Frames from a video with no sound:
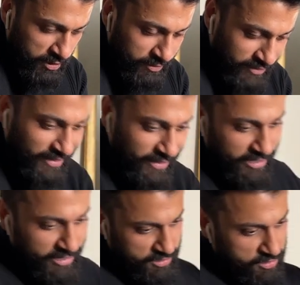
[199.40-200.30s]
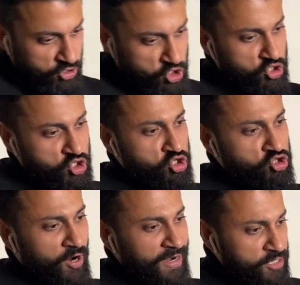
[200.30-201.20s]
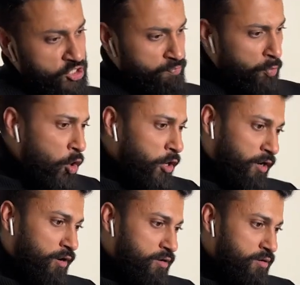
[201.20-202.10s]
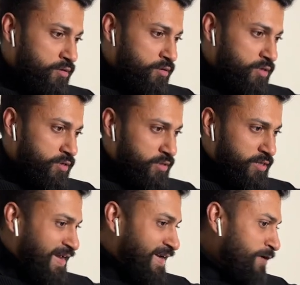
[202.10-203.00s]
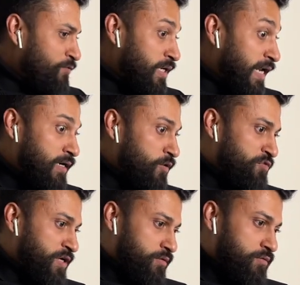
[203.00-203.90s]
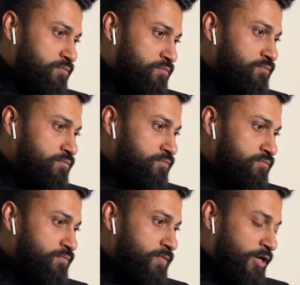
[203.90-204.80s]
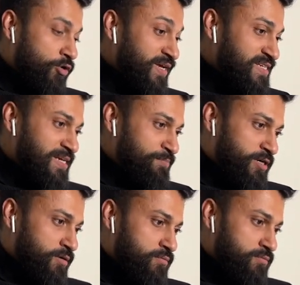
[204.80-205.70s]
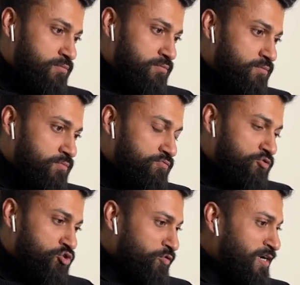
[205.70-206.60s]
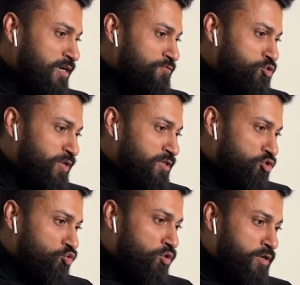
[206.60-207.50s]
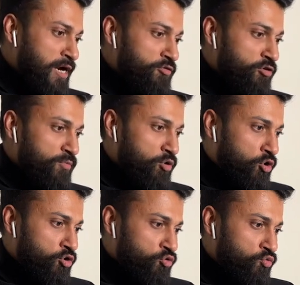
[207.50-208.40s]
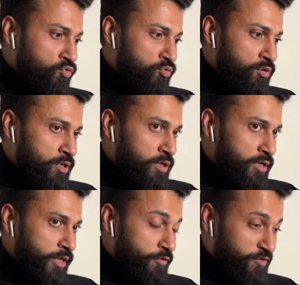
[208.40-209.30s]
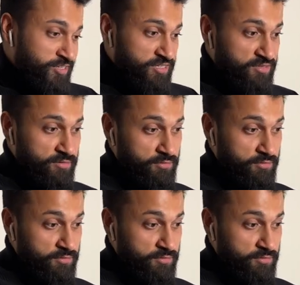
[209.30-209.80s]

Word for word: that childish boy can never take defeat, cannot accept it. So it loves to either throw a tantrum or to, if it's